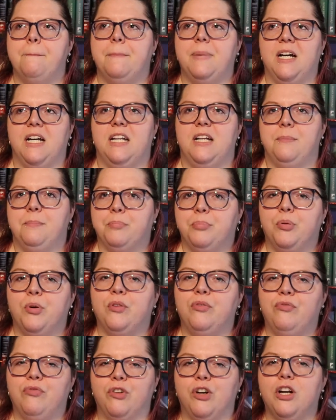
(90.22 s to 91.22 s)
but
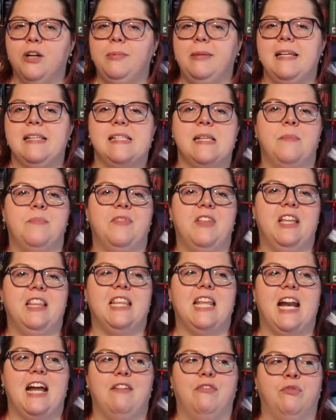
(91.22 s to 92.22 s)
preferably
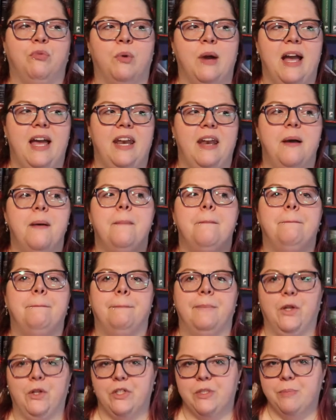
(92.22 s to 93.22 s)
something that I've read
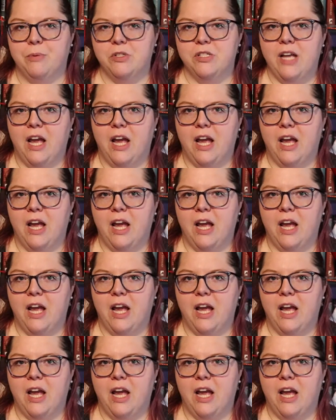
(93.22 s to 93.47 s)
multiple